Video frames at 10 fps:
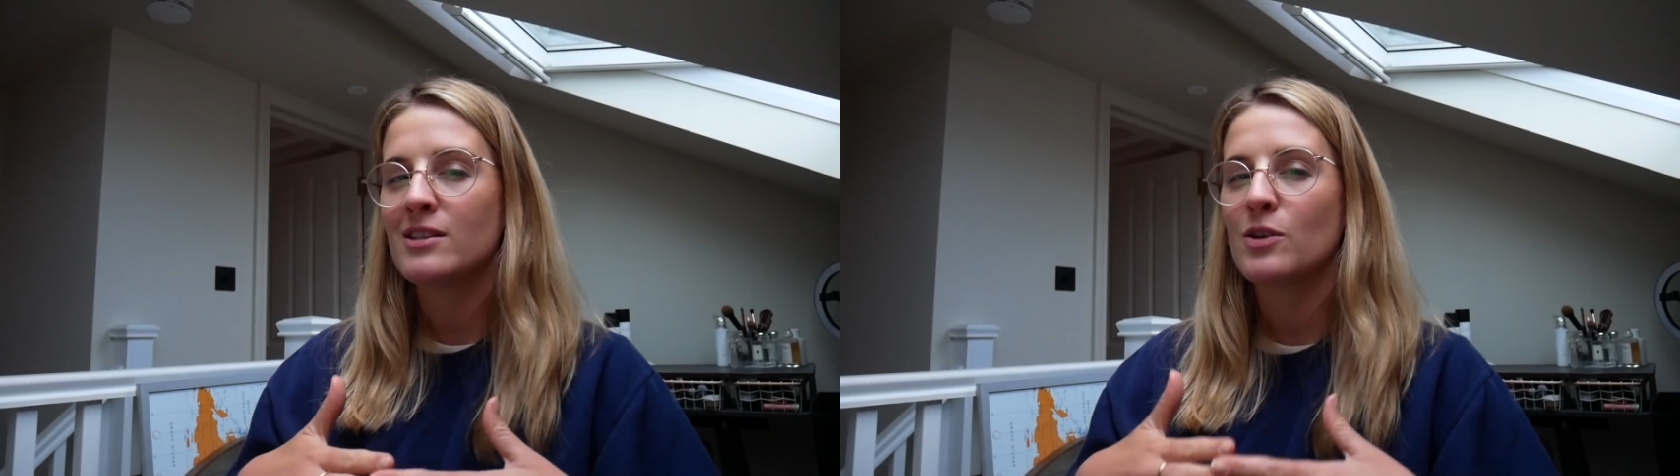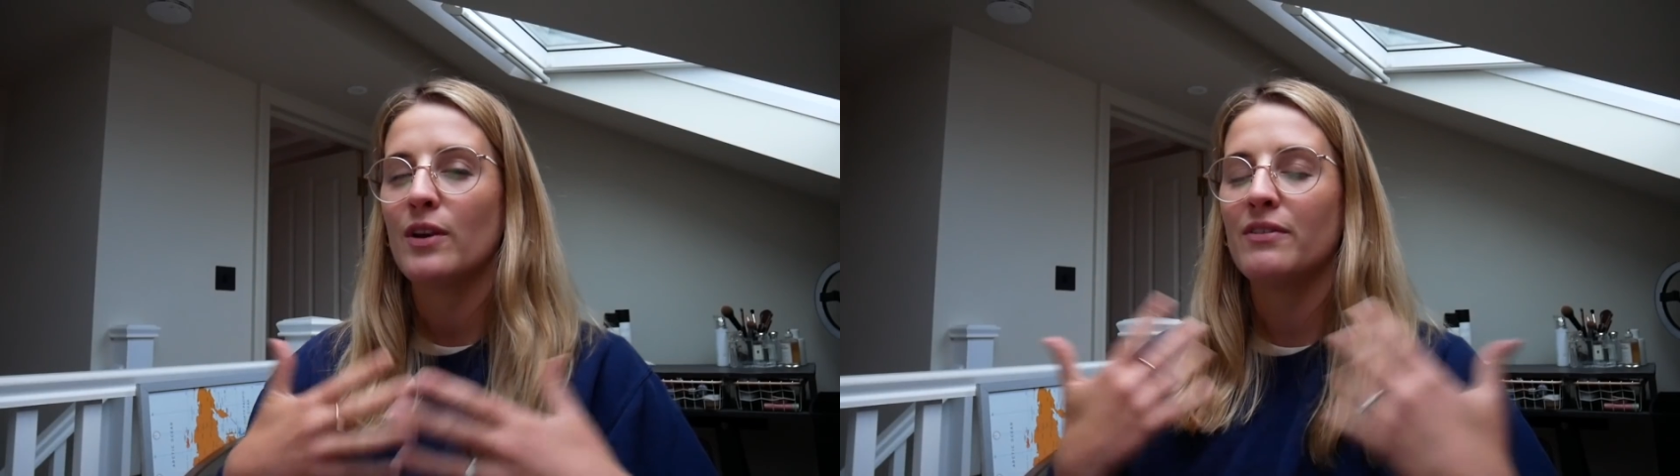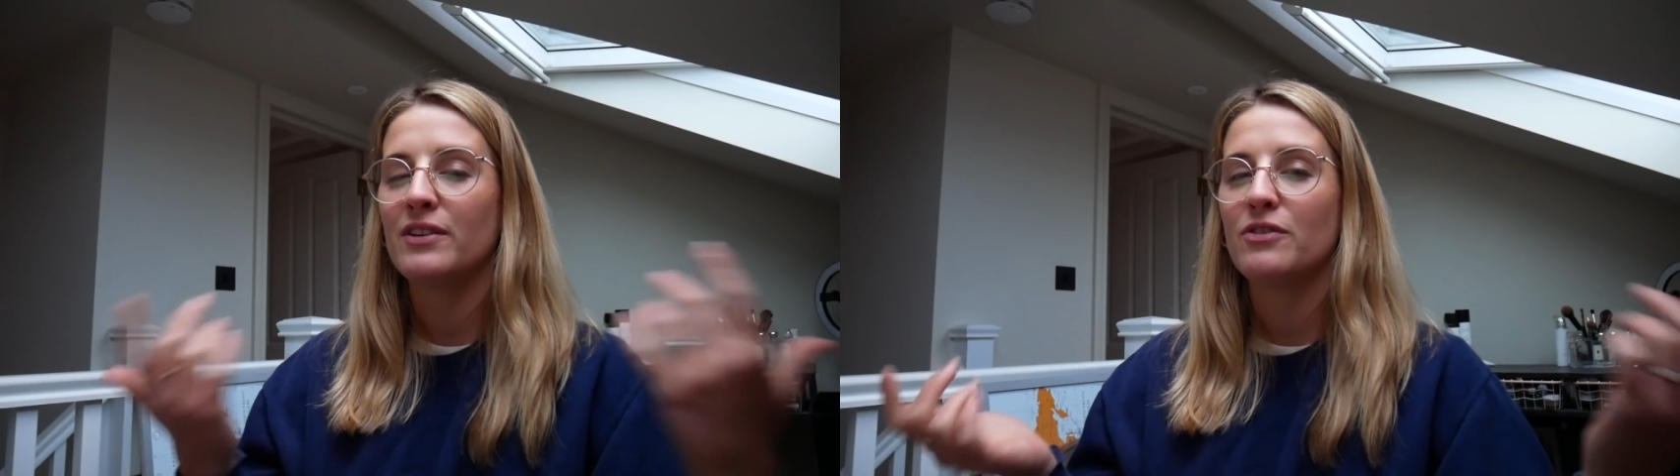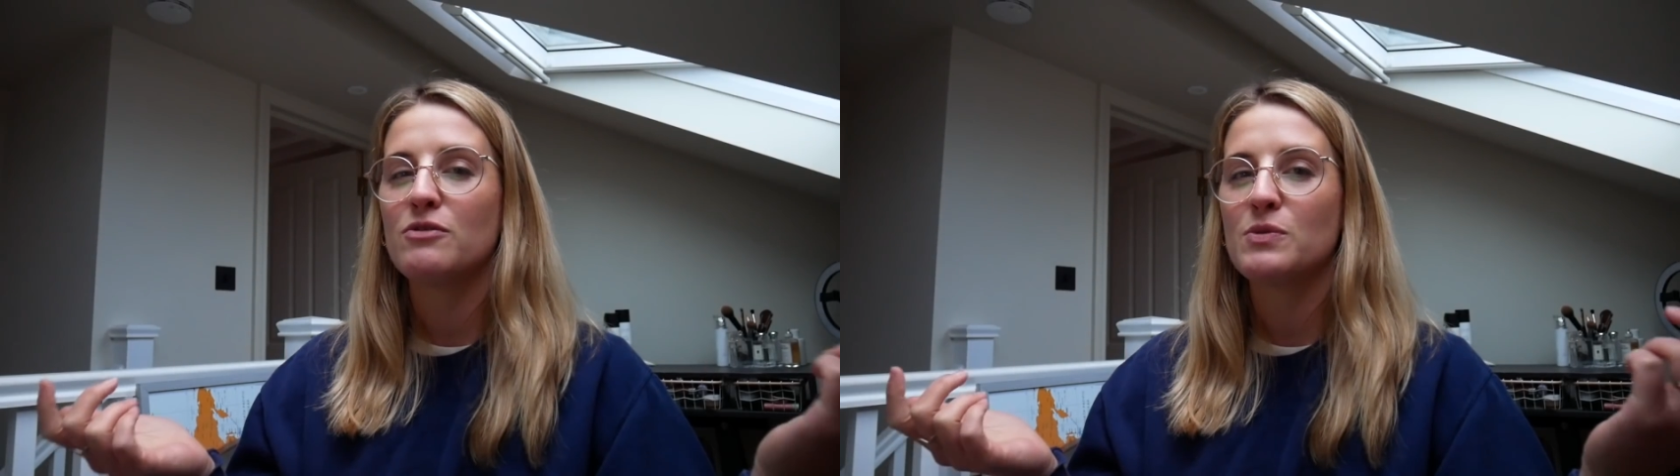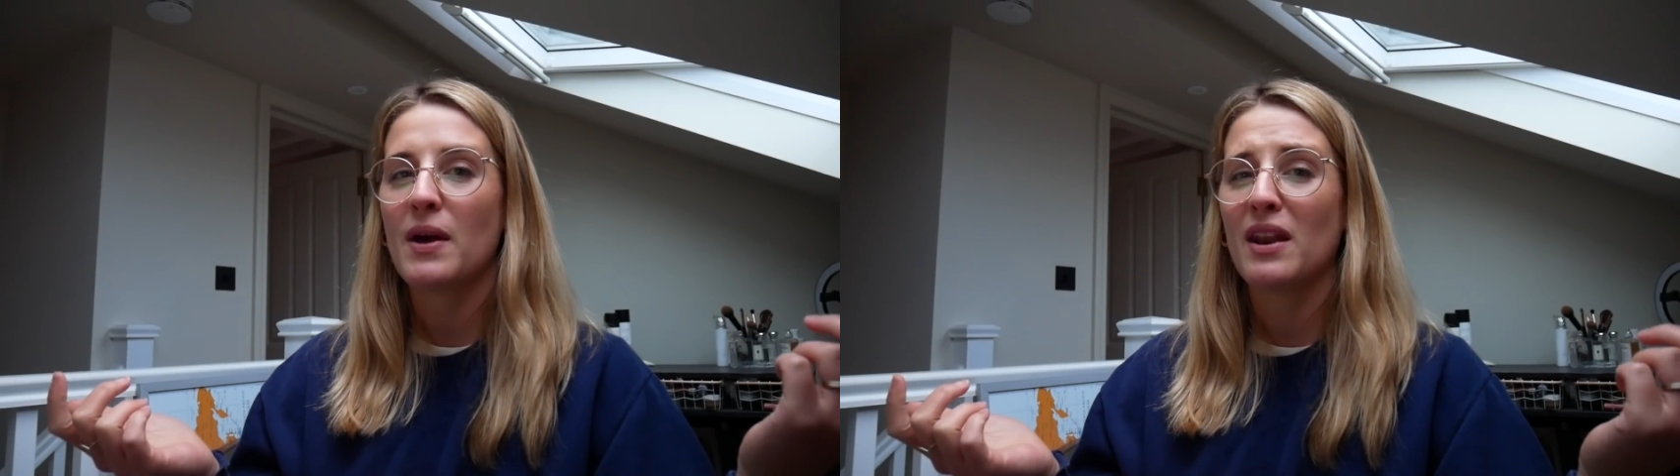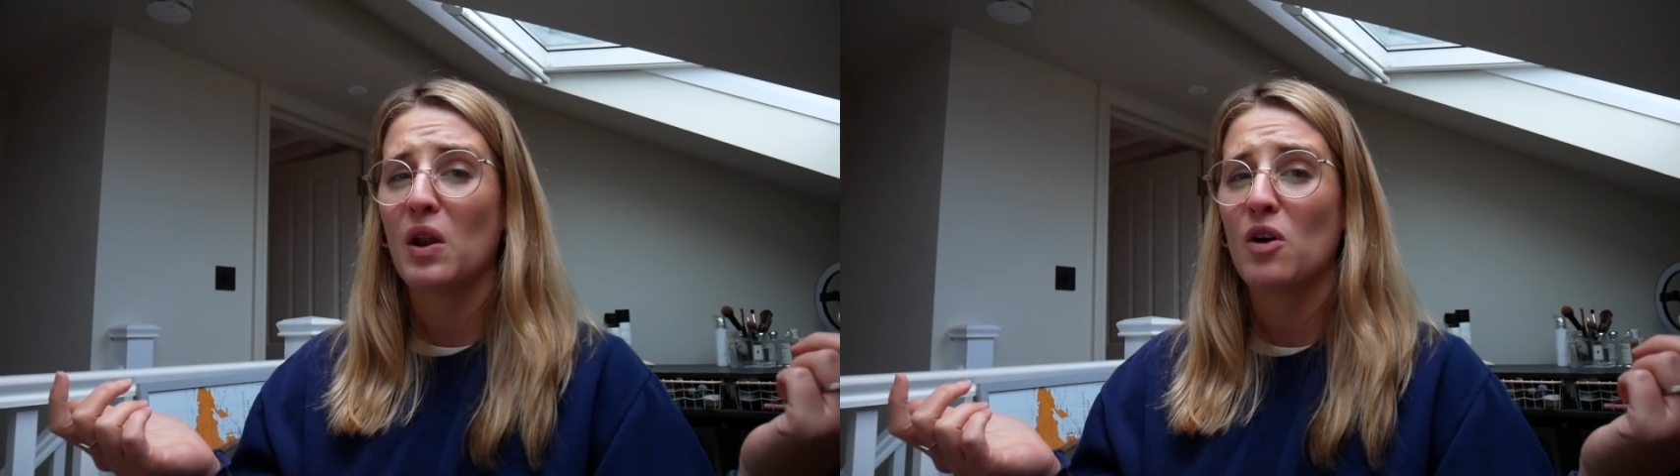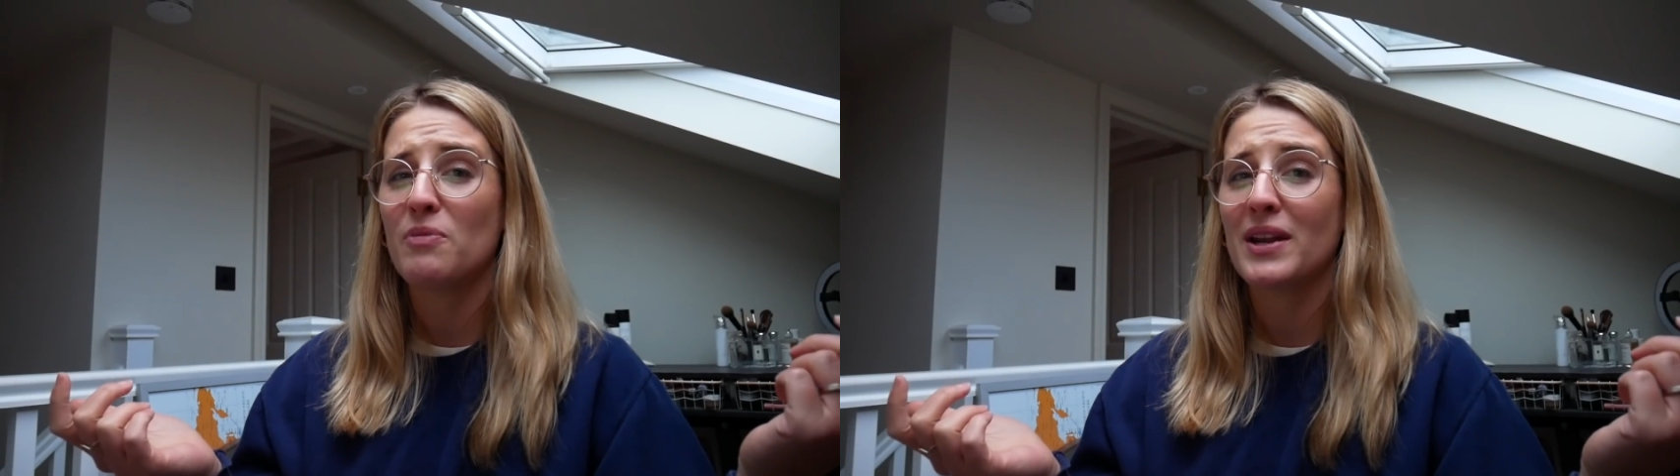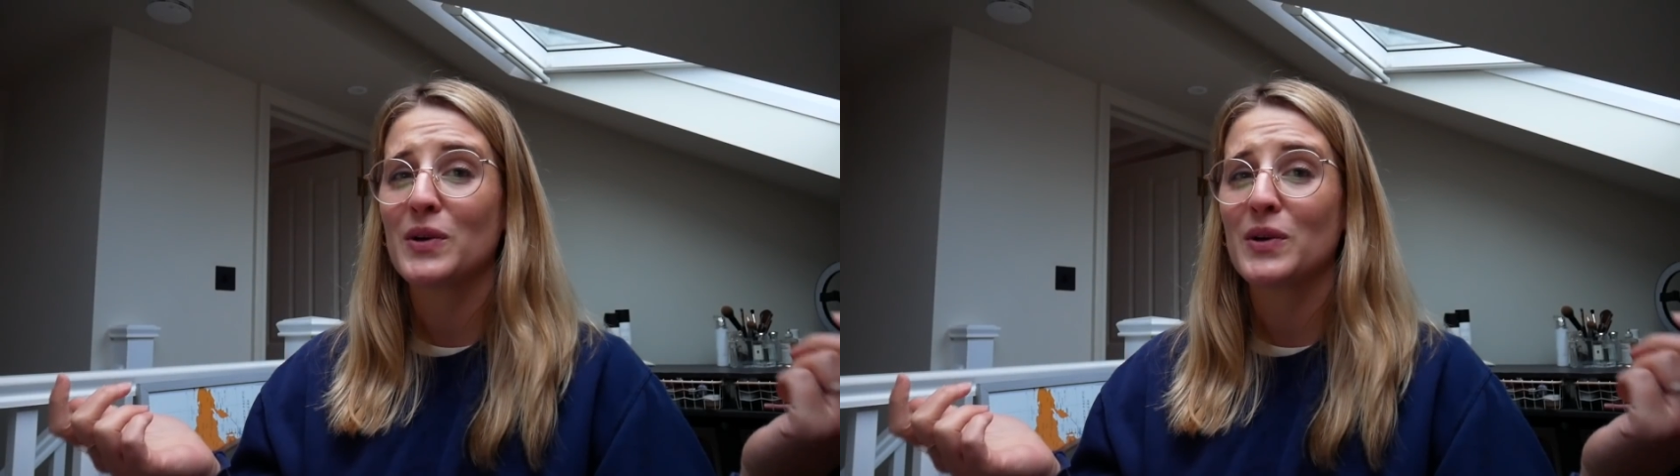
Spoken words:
So even if you've spent a lot of money